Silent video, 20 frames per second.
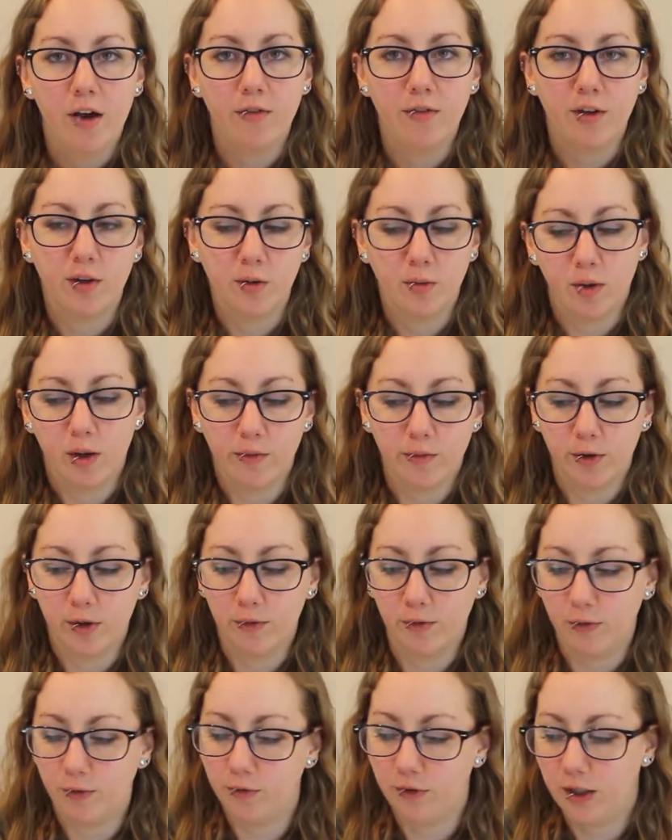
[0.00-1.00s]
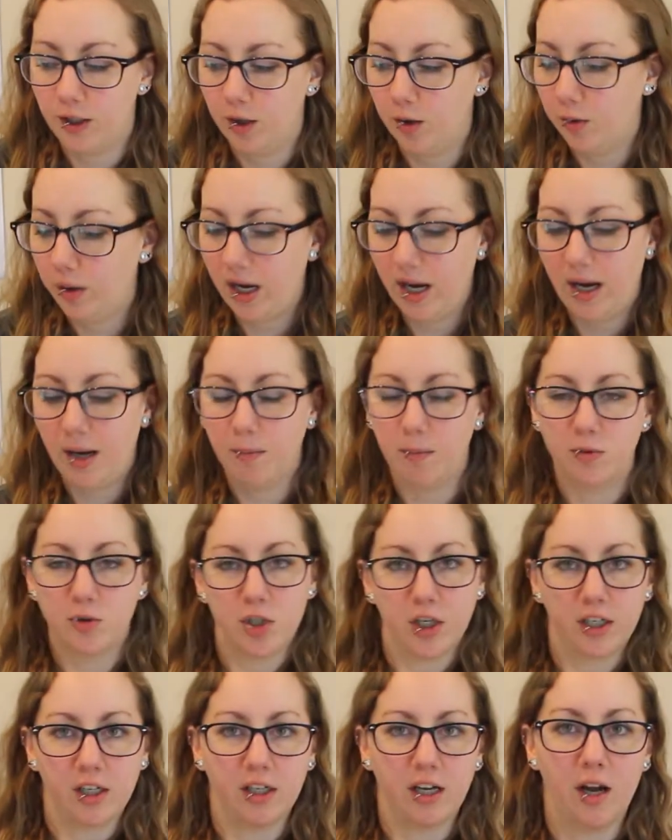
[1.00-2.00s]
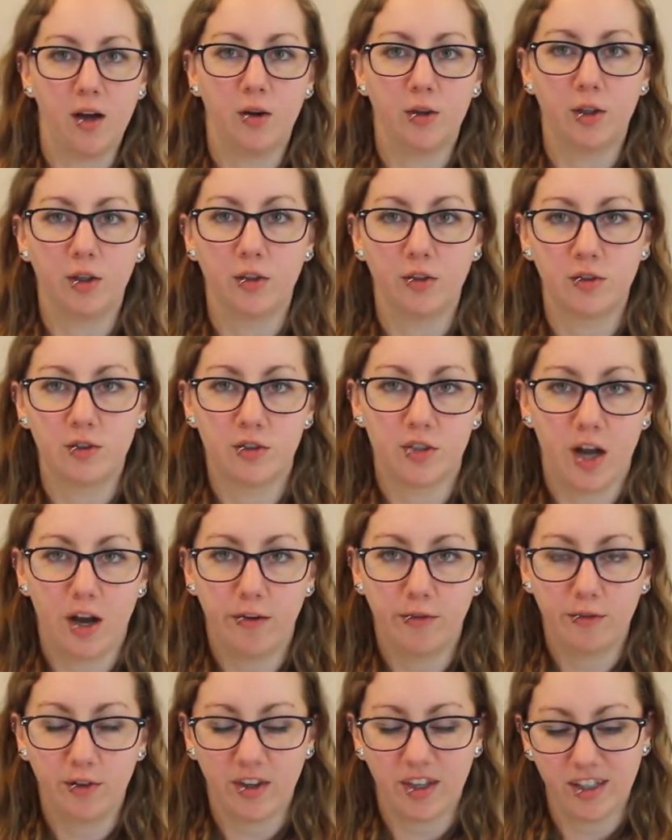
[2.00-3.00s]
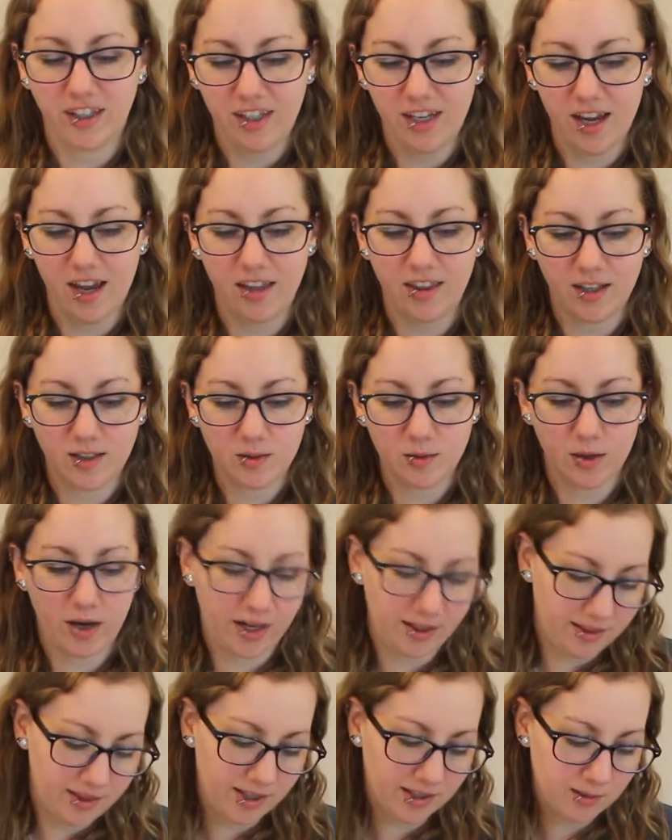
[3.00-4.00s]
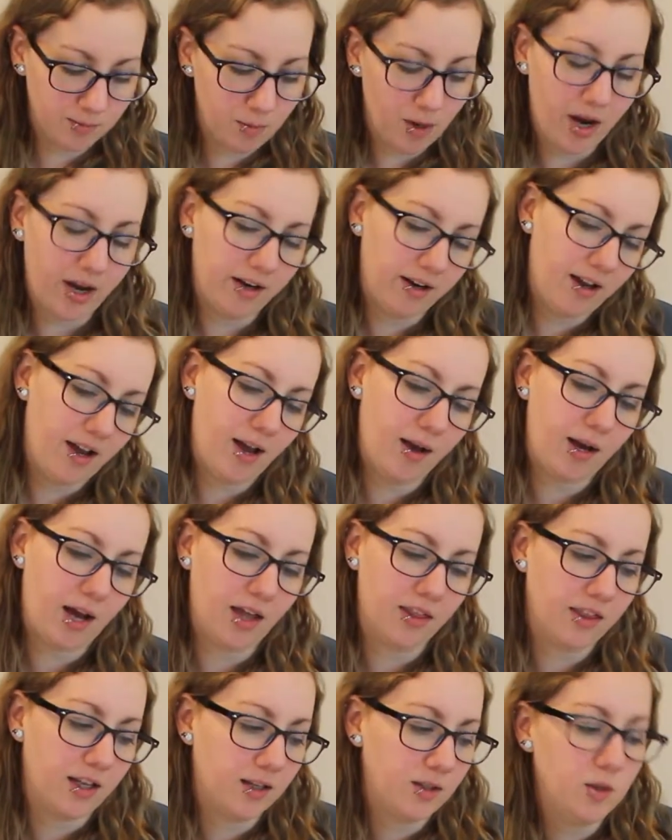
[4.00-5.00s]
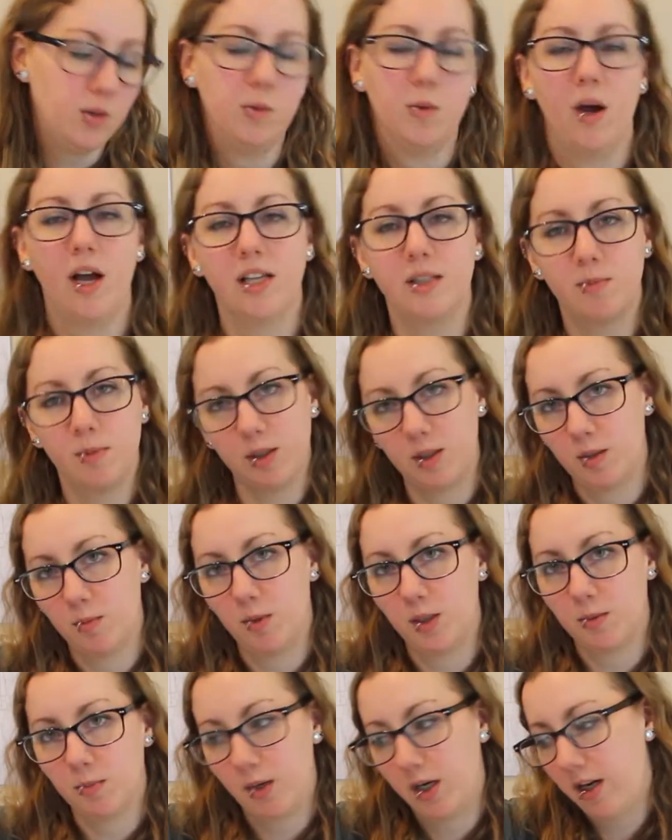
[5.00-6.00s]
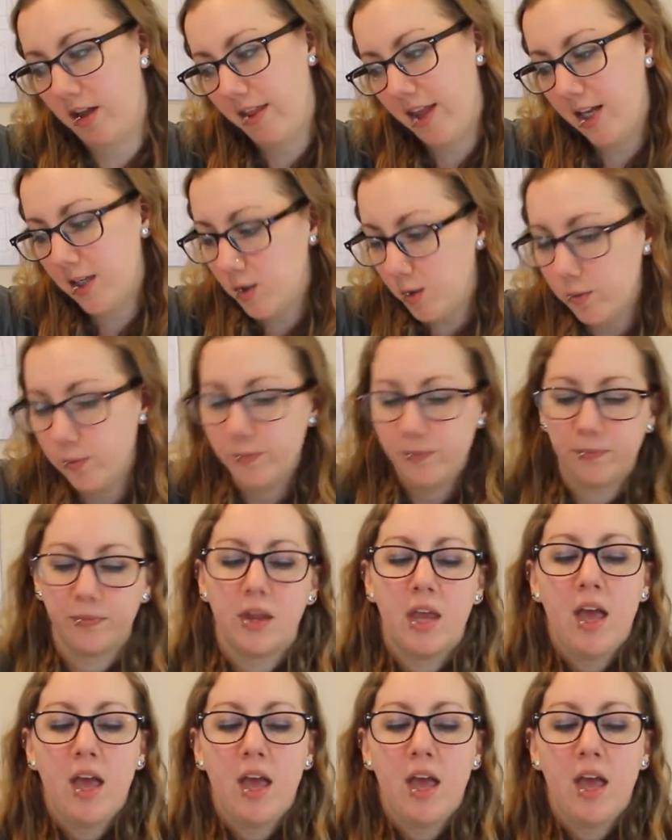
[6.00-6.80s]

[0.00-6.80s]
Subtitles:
lover of a video game checking out your stuff, you're like, yeah, that's right, that's mine. I got that too. I spent too much money on that too.